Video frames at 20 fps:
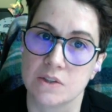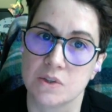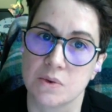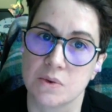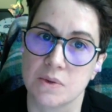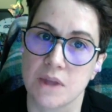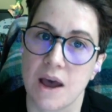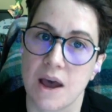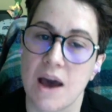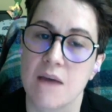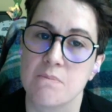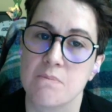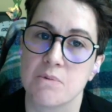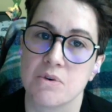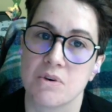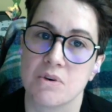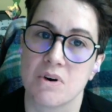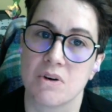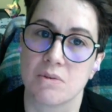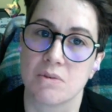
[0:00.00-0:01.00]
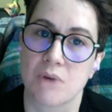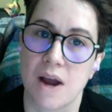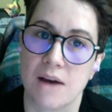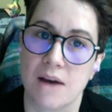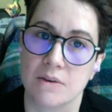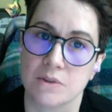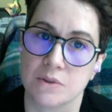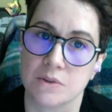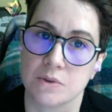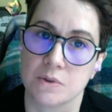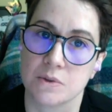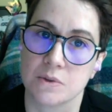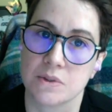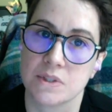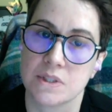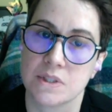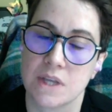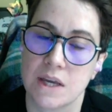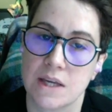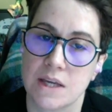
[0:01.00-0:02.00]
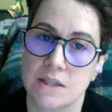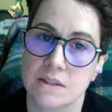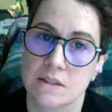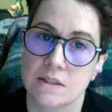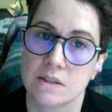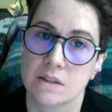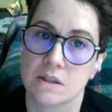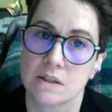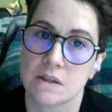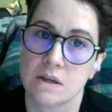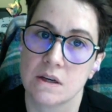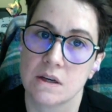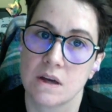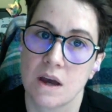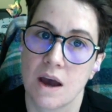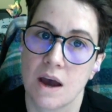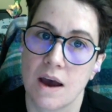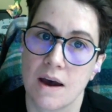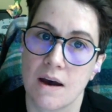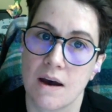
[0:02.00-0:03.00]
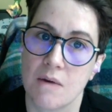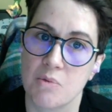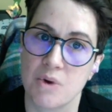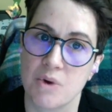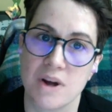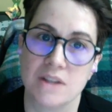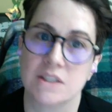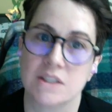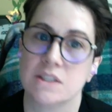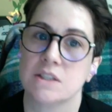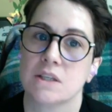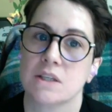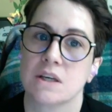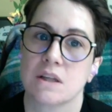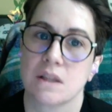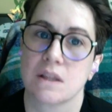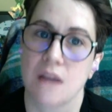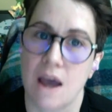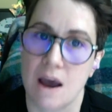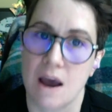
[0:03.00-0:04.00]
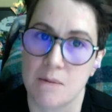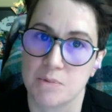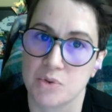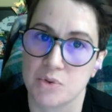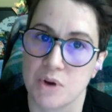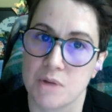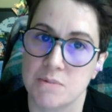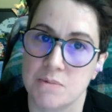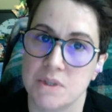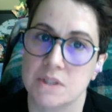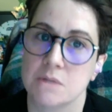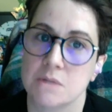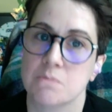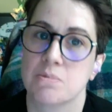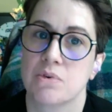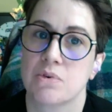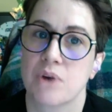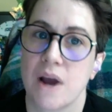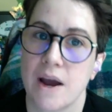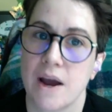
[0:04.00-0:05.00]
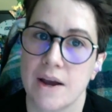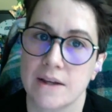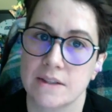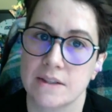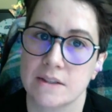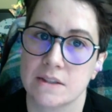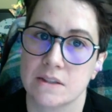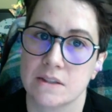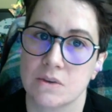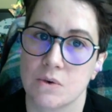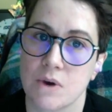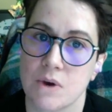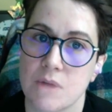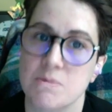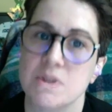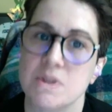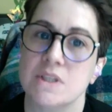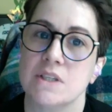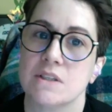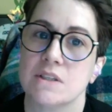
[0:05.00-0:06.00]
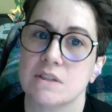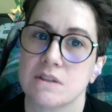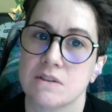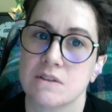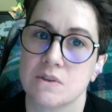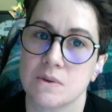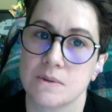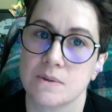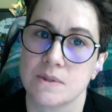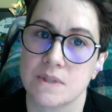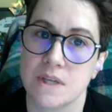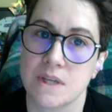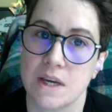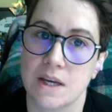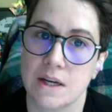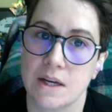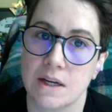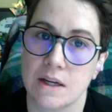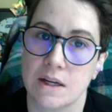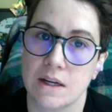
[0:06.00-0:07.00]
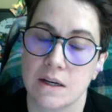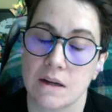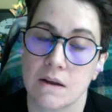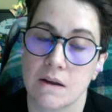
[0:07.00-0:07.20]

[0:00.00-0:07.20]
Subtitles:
So in the hypoarousal state, where I just collapse, or I'd be depressed, or I'd be disassociated.